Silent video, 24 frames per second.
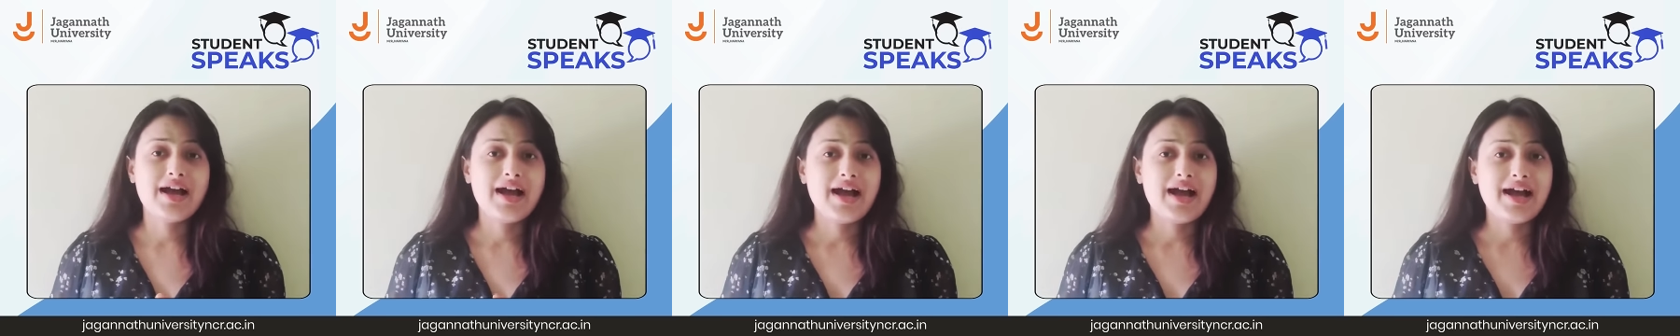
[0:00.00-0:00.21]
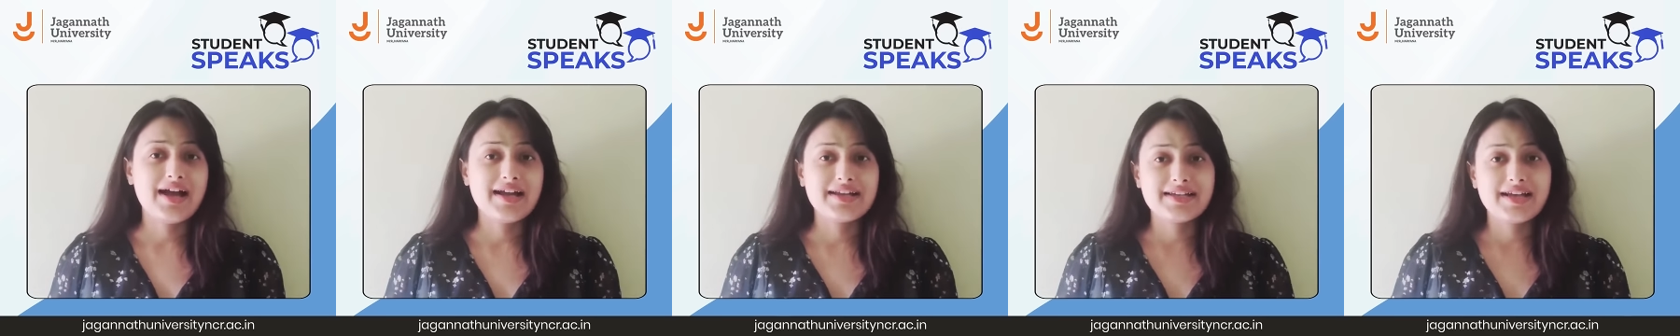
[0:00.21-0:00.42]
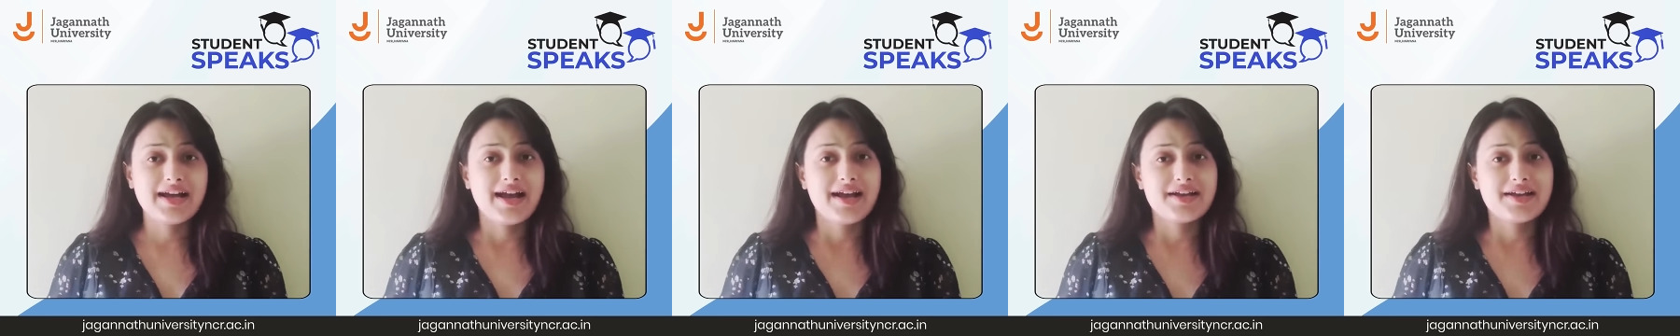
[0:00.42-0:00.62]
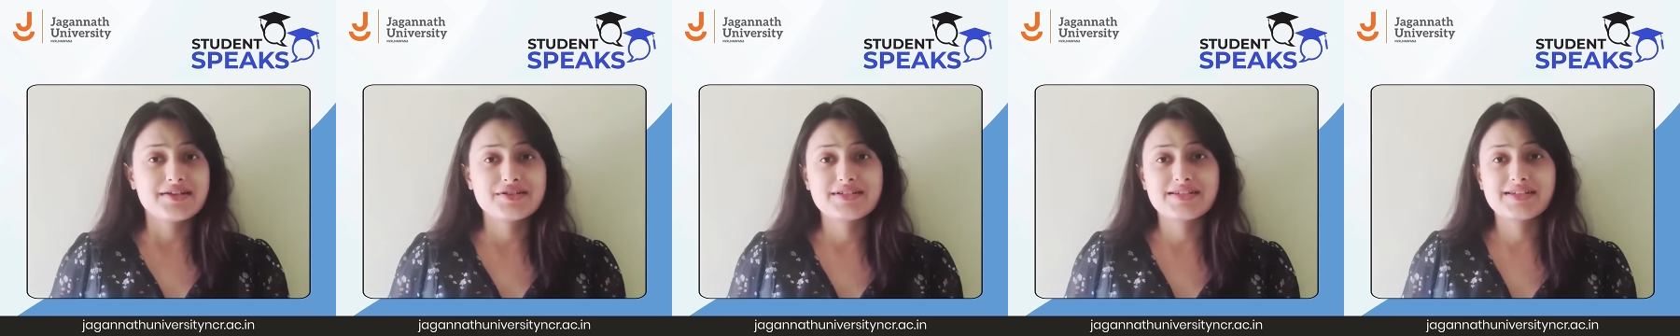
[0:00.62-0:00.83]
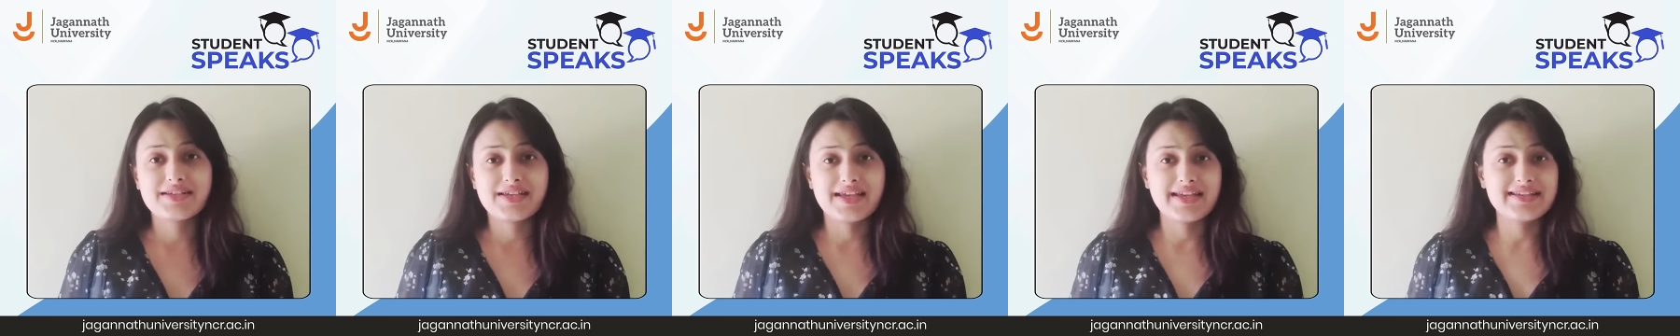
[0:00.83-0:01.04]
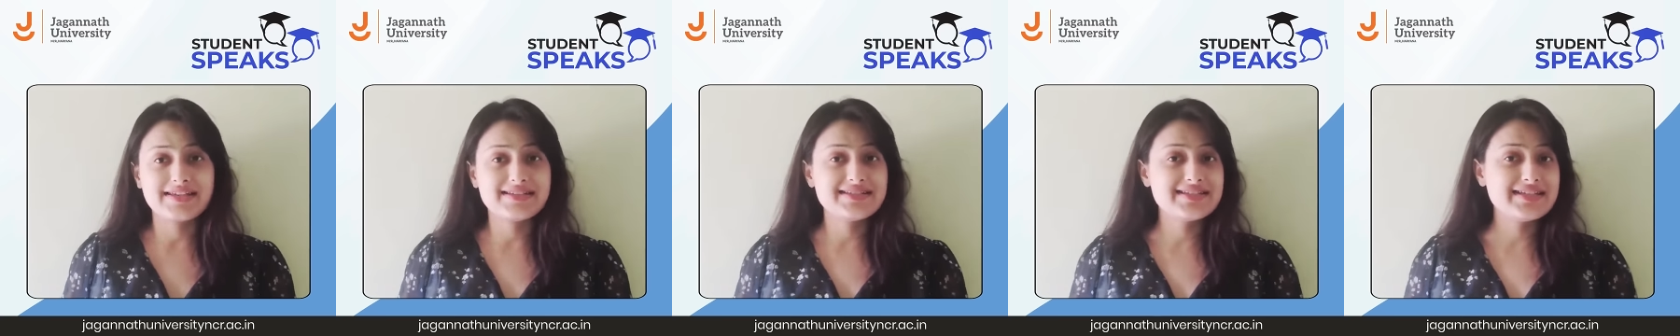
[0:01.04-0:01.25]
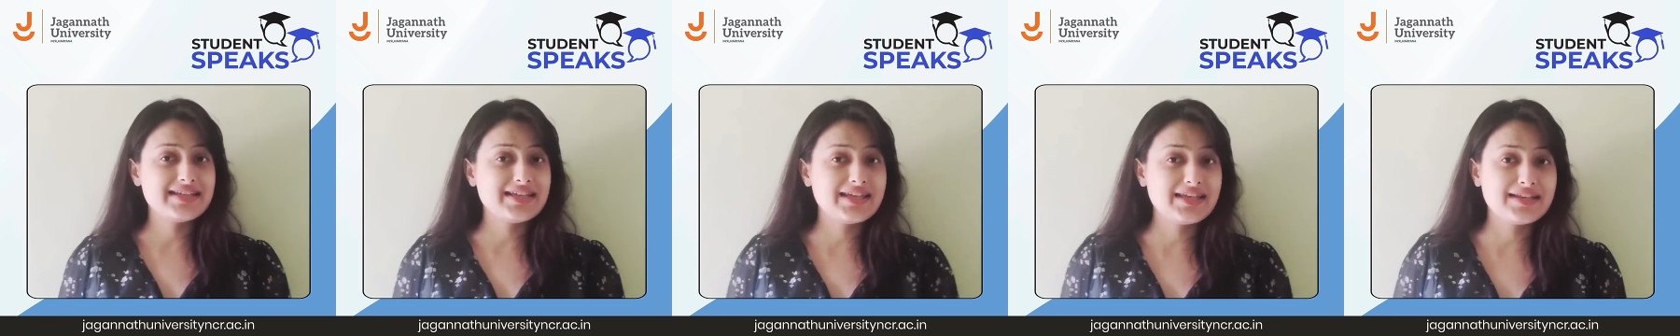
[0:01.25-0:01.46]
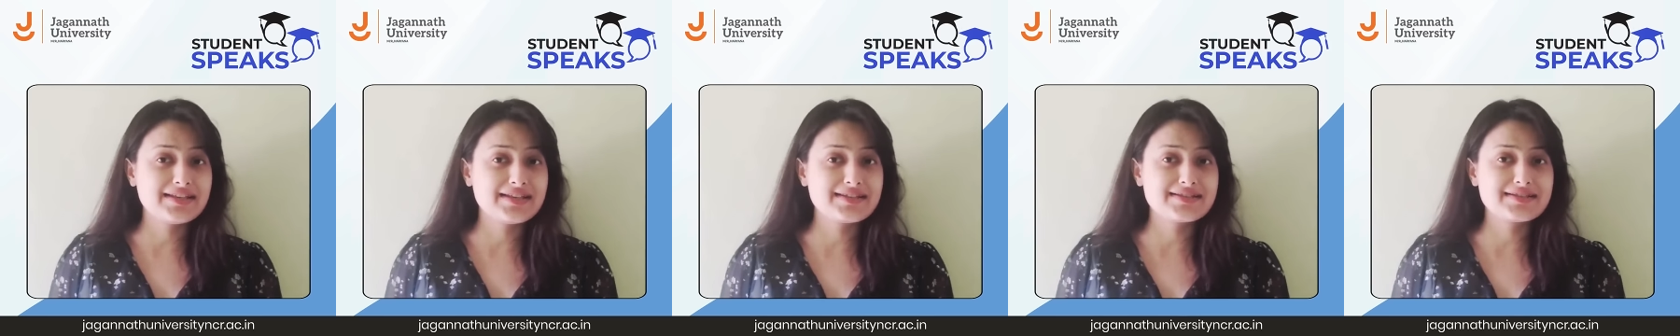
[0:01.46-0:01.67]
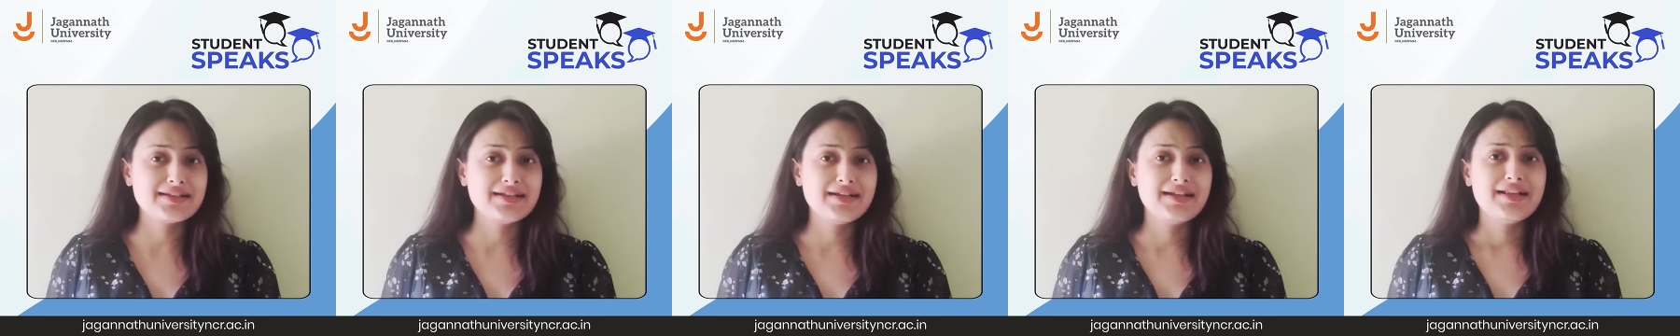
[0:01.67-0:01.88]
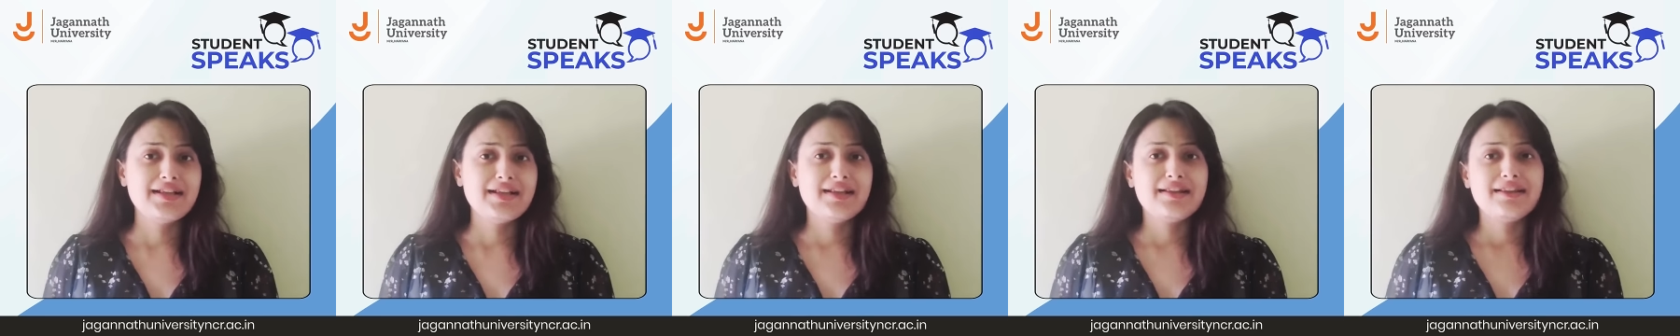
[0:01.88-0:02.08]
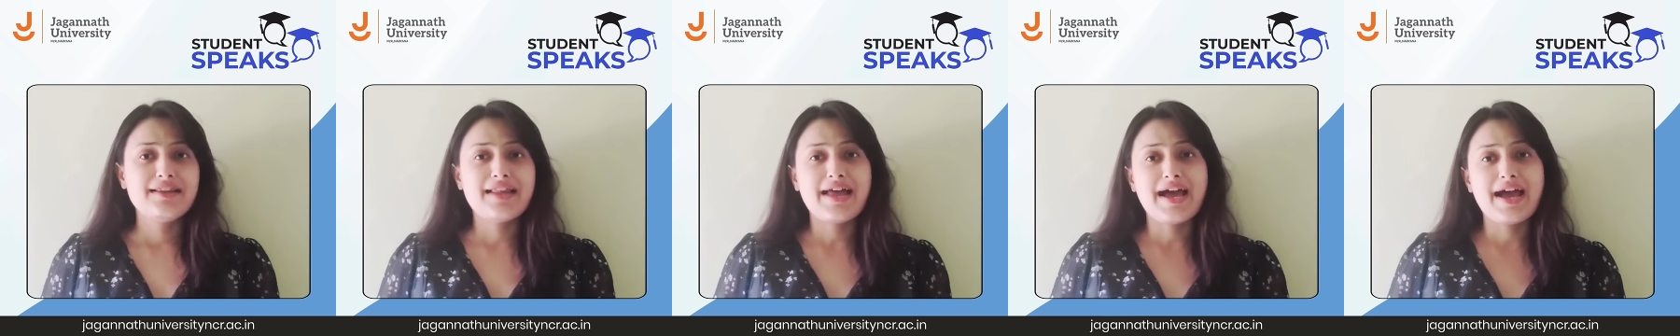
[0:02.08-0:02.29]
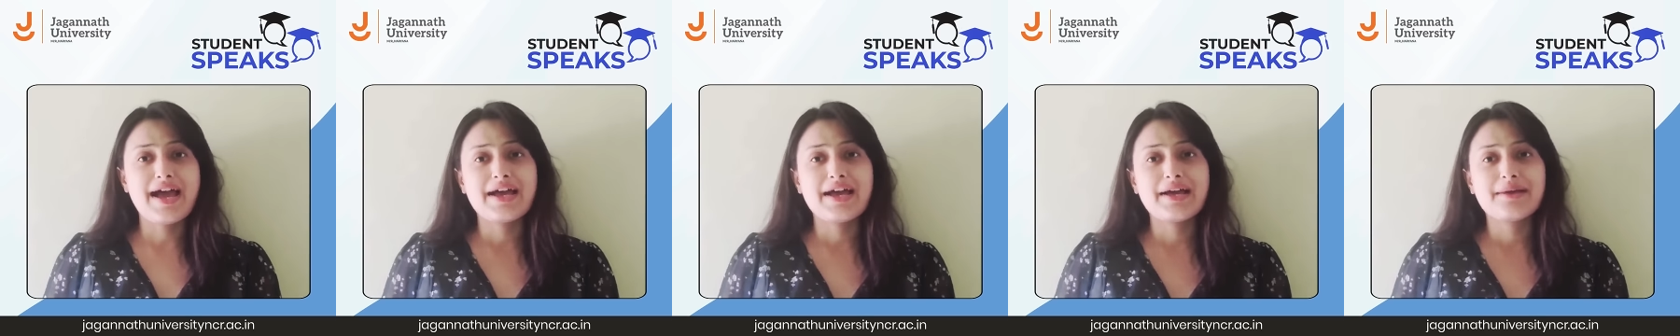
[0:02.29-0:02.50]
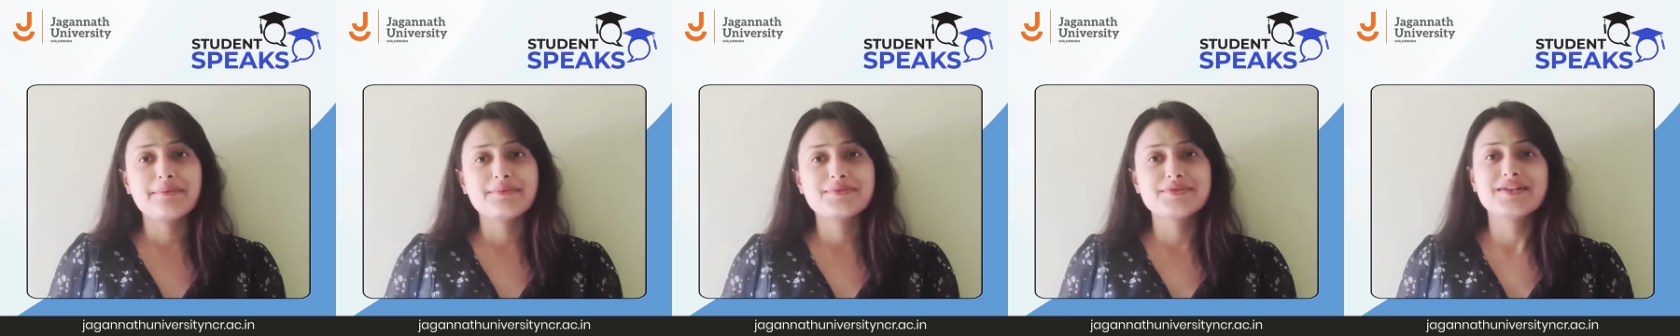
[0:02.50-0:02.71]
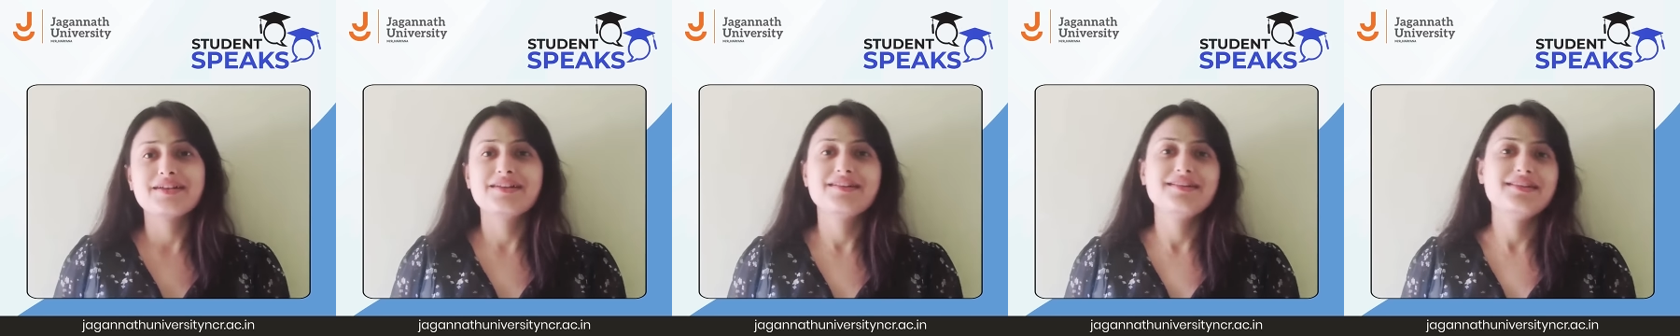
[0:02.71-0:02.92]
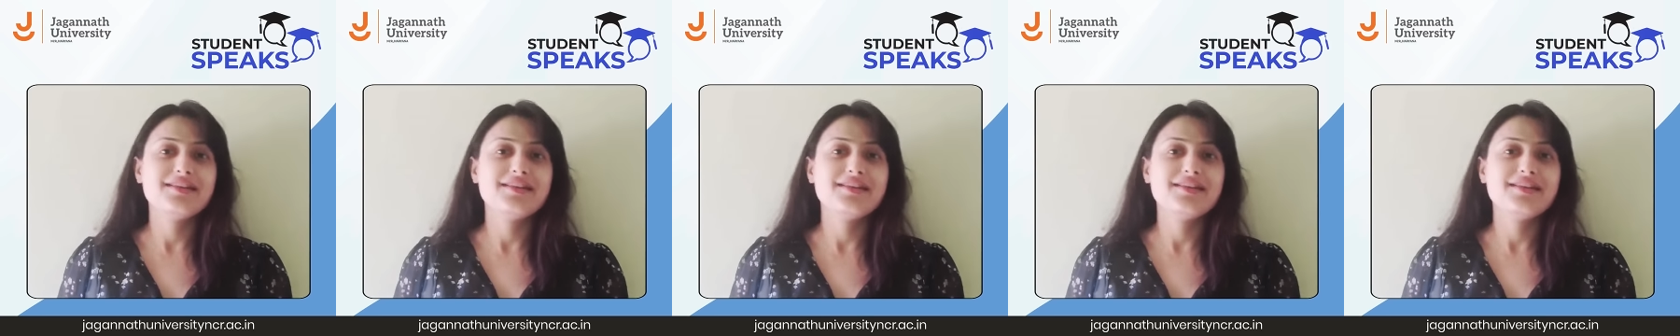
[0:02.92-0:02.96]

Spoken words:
highly hygienic canteens, labs,